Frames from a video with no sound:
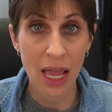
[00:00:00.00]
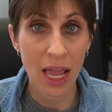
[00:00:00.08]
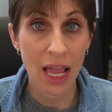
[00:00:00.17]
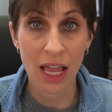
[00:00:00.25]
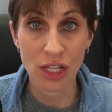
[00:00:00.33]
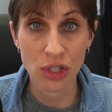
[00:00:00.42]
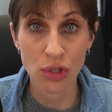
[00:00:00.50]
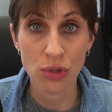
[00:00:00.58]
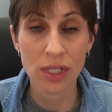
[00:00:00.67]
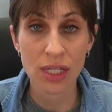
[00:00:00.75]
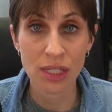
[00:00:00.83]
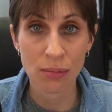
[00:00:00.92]
it
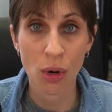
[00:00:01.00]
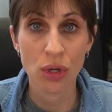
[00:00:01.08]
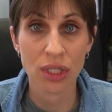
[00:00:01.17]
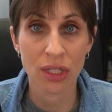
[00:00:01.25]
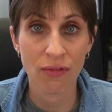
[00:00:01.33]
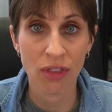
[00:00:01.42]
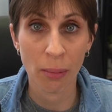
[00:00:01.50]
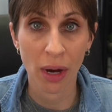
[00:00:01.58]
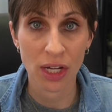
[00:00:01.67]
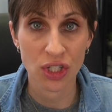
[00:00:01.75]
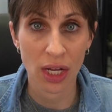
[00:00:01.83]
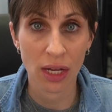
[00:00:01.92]
uses most of the
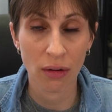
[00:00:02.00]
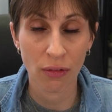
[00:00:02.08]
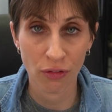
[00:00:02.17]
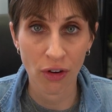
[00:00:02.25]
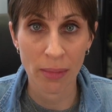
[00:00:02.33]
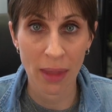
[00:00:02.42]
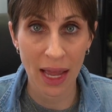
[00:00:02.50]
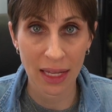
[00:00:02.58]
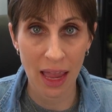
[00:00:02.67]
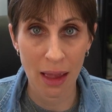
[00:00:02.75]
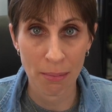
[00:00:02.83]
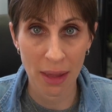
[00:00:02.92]
budget from that
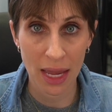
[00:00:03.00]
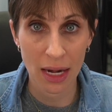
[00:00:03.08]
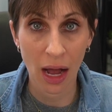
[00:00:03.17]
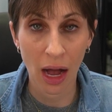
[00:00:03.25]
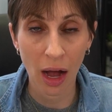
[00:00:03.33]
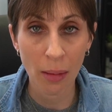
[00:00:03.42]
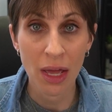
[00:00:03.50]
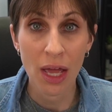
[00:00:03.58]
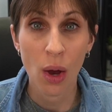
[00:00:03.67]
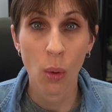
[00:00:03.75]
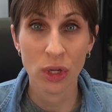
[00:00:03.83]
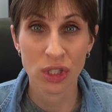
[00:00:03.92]
campaign up,
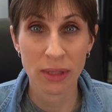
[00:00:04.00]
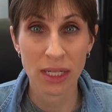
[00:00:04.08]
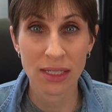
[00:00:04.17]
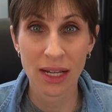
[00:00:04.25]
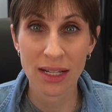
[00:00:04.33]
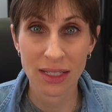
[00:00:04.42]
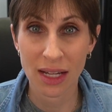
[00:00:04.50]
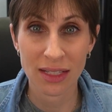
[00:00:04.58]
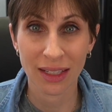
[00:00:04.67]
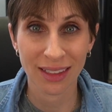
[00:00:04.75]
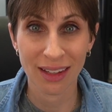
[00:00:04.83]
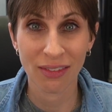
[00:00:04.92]
which means that it
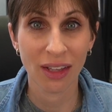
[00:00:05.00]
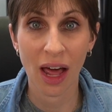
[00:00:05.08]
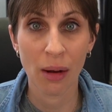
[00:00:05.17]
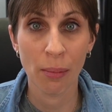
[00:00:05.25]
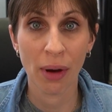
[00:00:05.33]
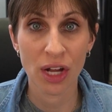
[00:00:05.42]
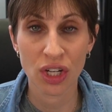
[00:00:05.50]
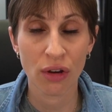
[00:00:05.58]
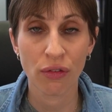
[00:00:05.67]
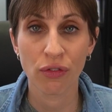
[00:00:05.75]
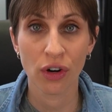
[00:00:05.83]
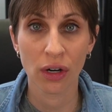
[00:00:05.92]
doesn't leave a lot of budget
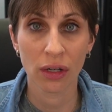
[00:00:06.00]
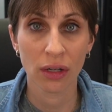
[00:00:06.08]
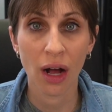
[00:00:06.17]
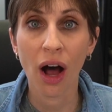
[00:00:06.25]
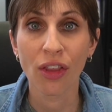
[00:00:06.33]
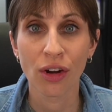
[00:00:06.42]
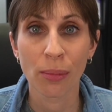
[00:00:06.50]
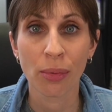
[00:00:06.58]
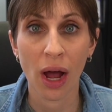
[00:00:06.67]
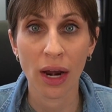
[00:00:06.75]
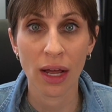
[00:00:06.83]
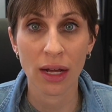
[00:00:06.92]
for other
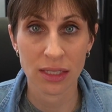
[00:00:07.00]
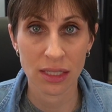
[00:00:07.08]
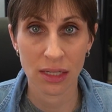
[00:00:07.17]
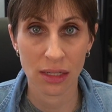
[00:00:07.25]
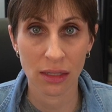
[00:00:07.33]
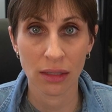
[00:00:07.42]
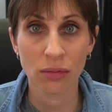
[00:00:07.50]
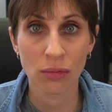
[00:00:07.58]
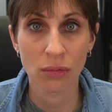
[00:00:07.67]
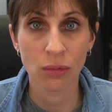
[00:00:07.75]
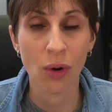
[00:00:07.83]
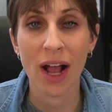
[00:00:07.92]
products to
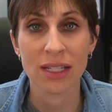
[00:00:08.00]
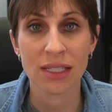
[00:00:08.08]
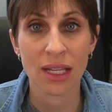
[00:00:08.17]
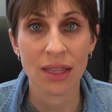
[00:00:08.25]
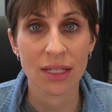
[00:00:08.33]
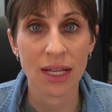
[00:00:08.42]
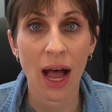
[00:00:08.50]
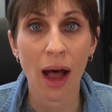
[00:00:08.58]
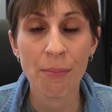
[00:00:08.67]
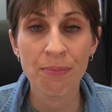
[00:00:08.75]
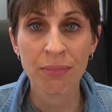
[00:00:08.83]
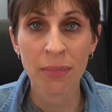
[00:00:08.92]
rise to the
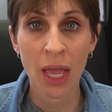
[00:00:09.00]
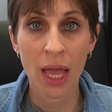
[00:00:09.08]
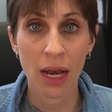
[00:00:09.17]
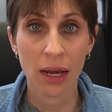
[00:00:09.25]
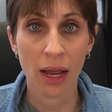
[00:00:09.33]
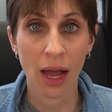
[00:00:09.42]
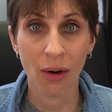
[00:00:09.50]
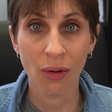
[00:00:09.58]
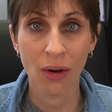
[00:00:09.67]
top. Now,